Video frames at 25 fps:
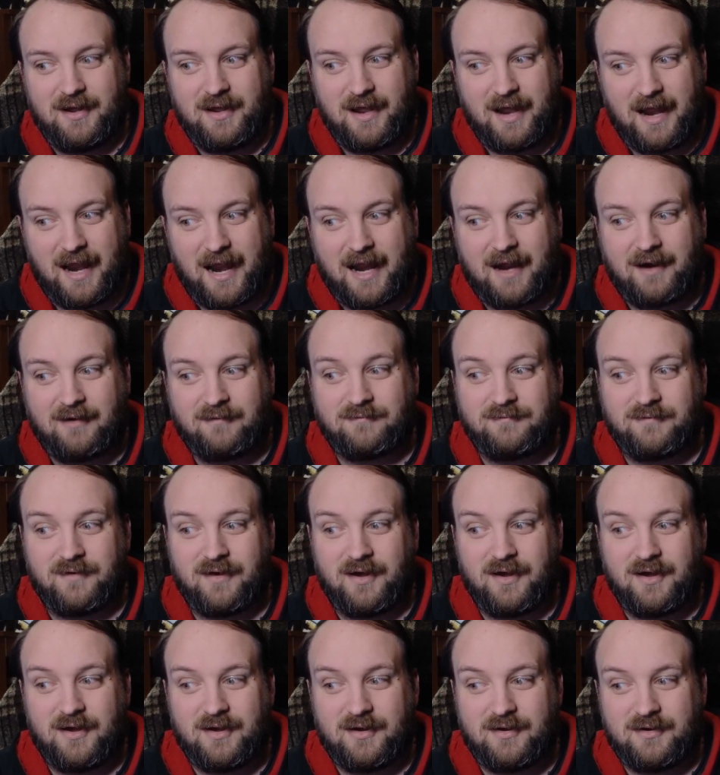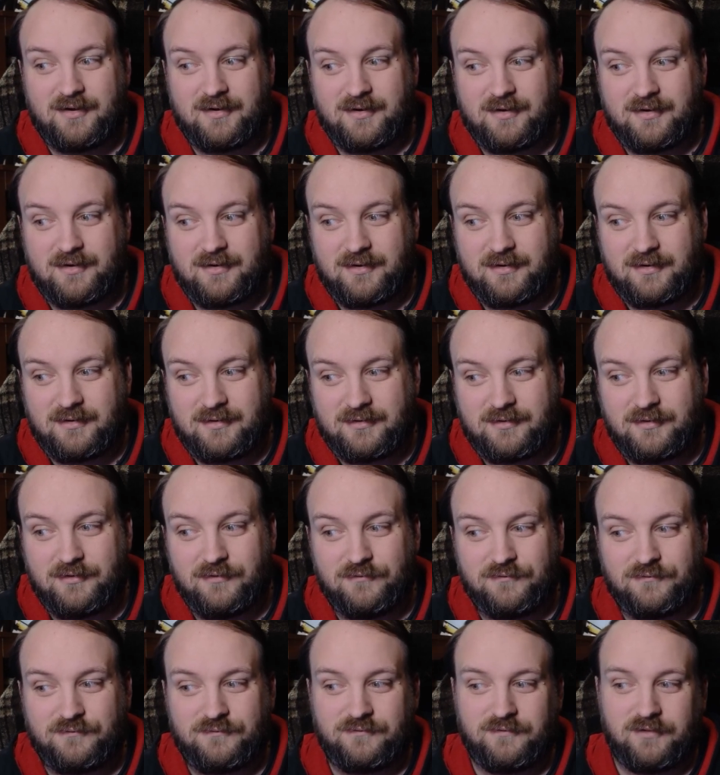have to
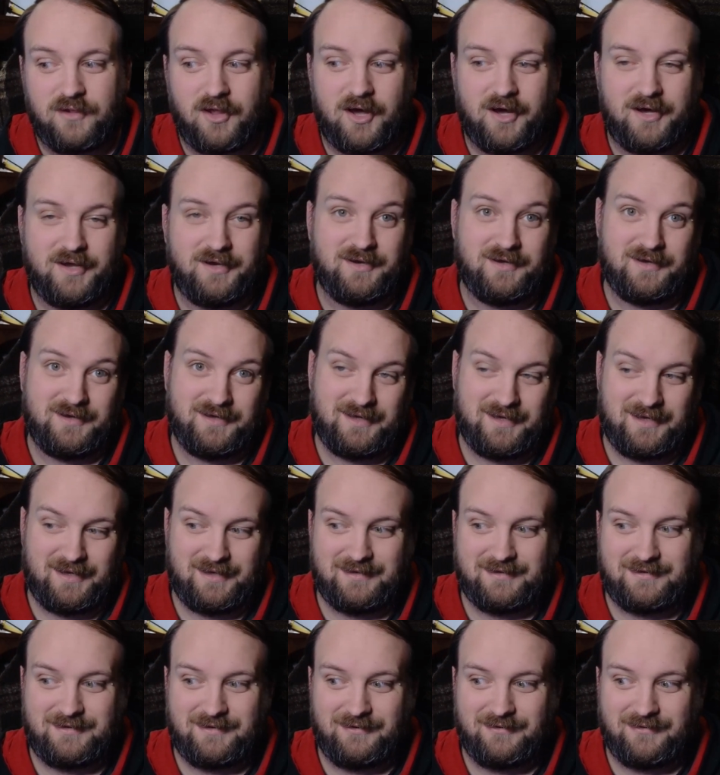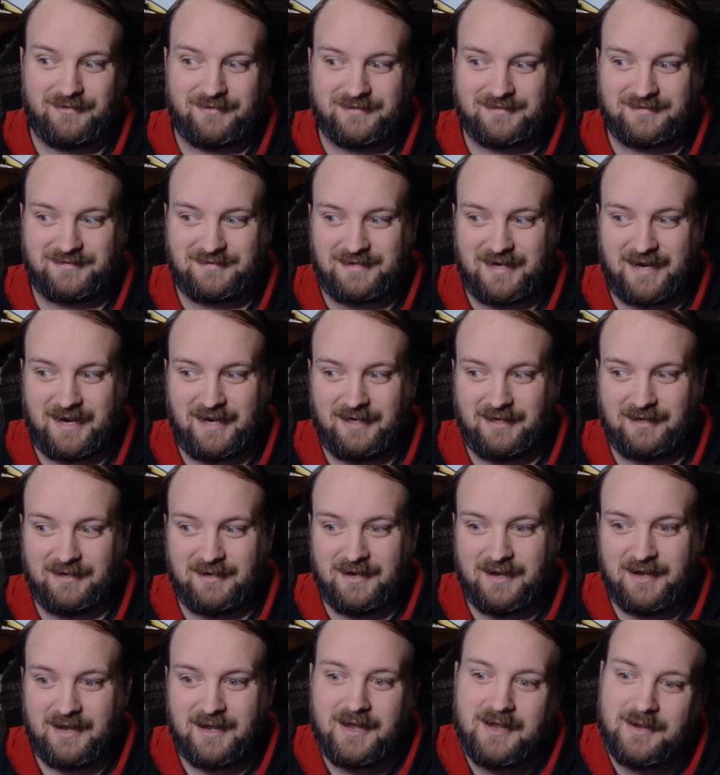flood into the state
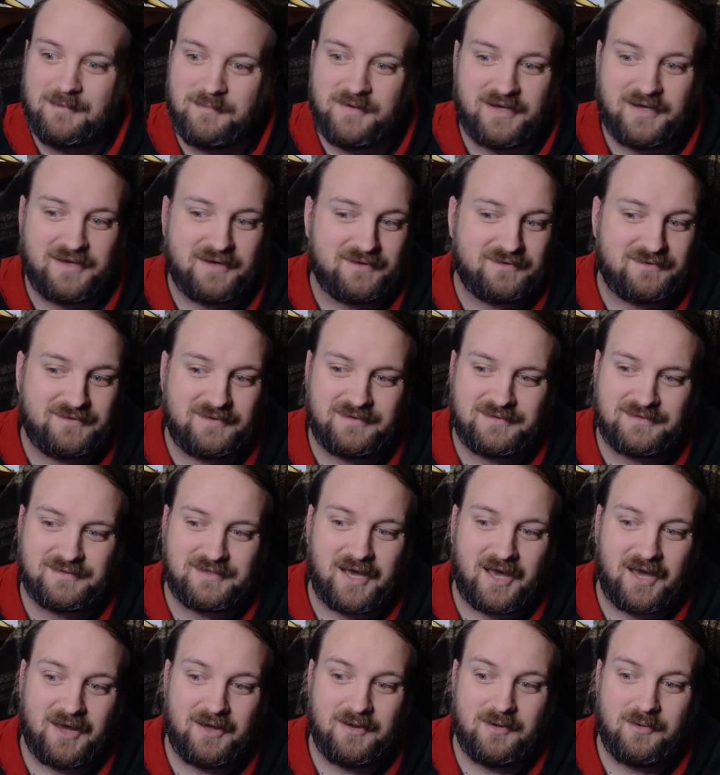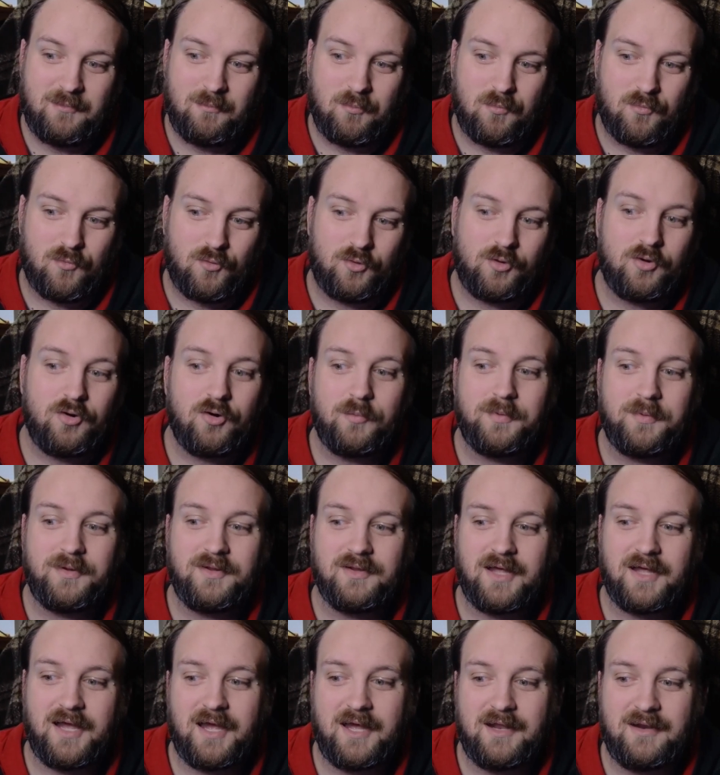because it's got more open
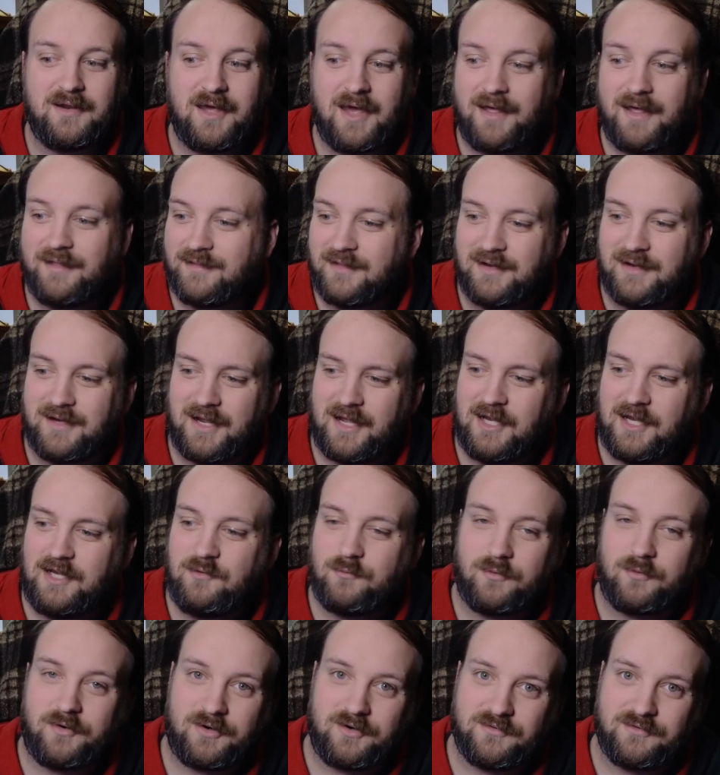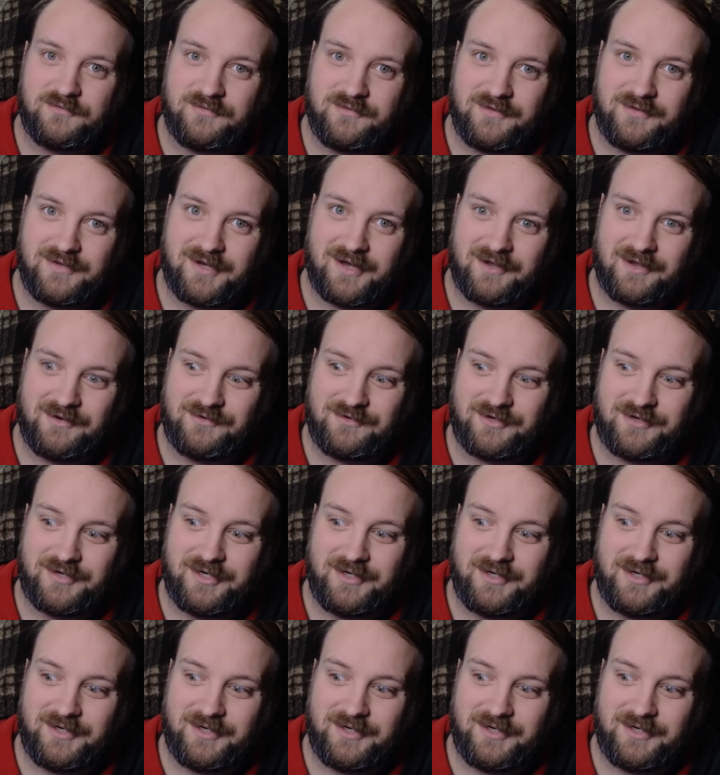land than anywhere else in the country.